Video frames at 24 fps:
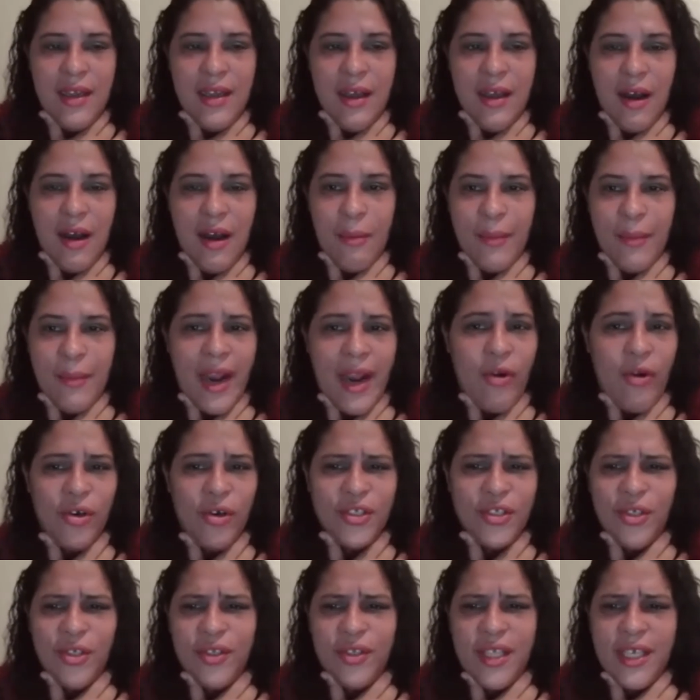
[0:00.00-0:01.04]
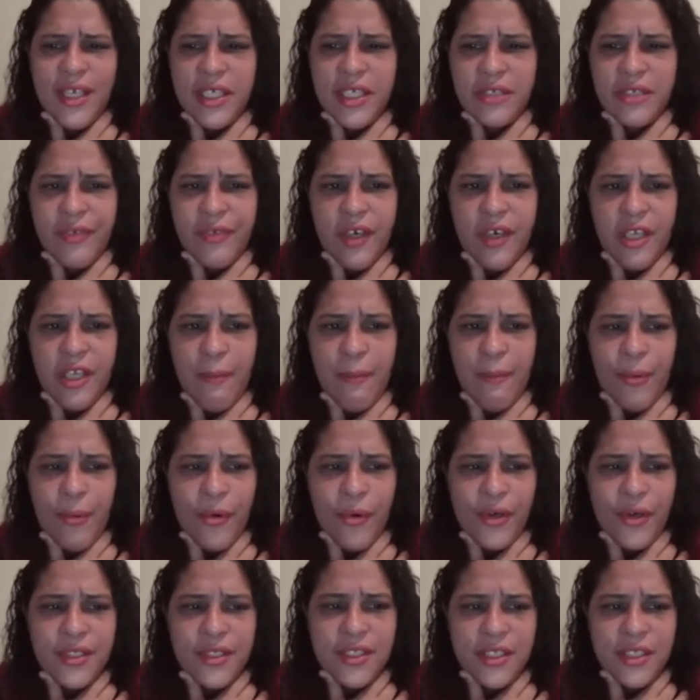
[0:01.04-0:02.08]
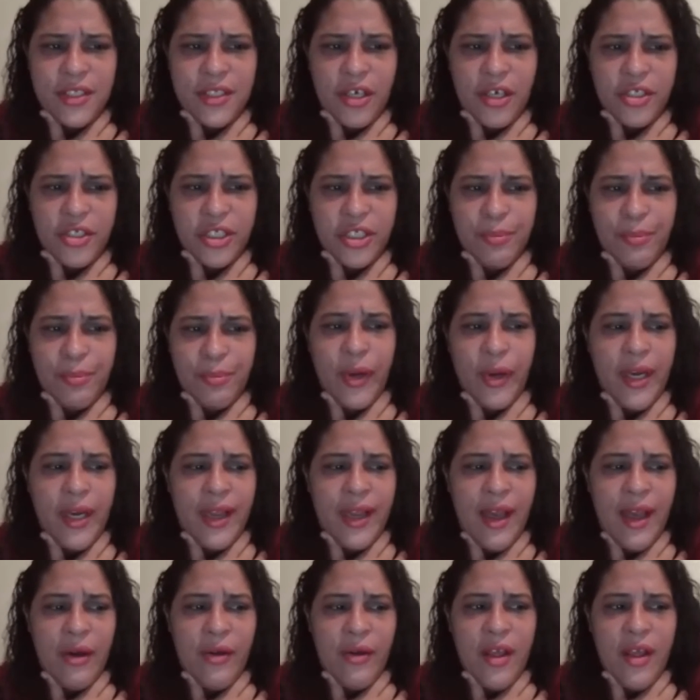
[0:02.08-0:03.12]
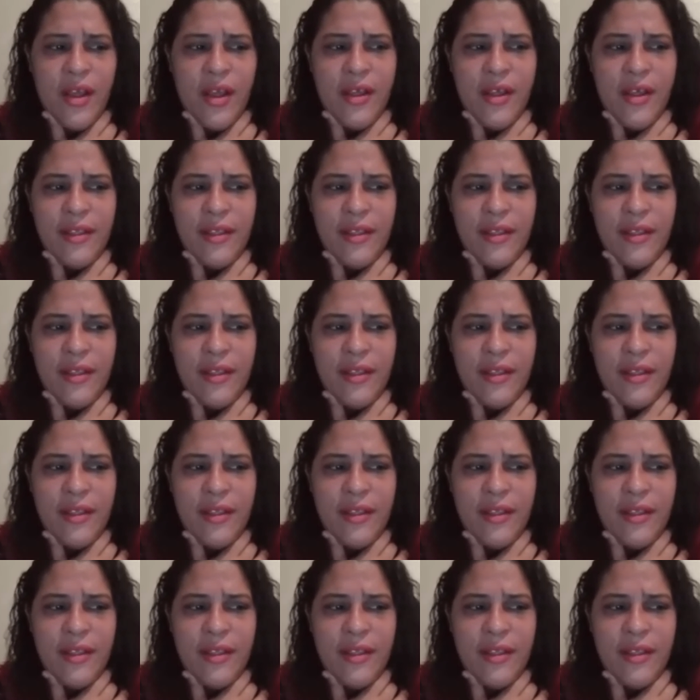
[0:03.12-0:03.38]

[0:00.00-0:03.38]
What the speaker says: And I also think it's really important to start just pointing out